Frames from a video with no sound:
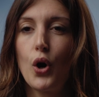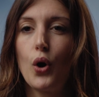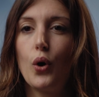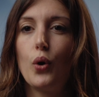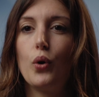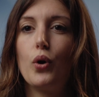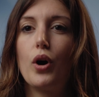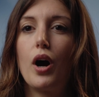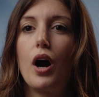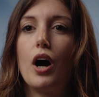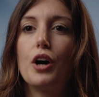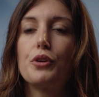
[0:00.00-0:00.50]

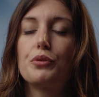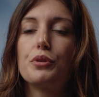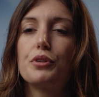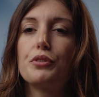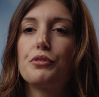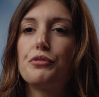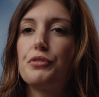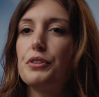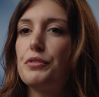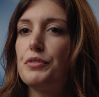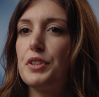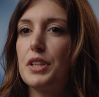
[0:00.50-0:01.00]
or
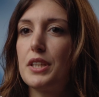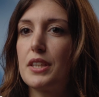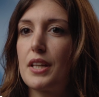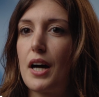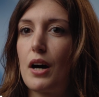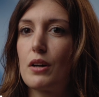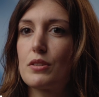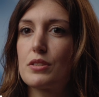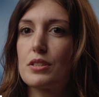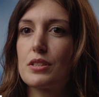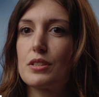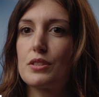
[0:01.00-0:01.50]

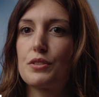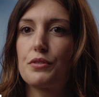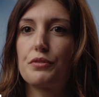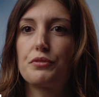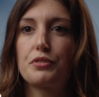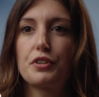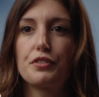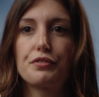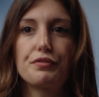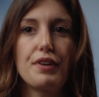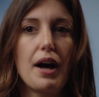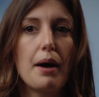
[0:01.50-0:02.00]
$150,000
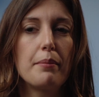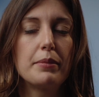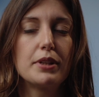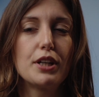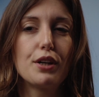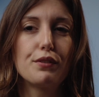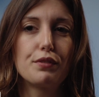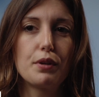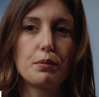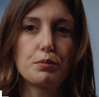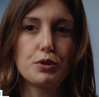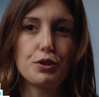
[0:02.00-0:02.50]
for a
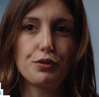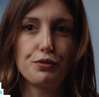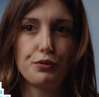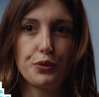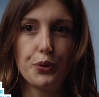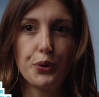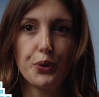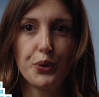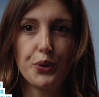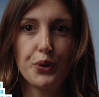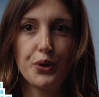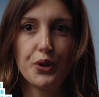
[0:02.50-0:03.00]
family of up to
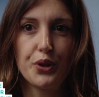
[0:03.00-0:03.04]
4.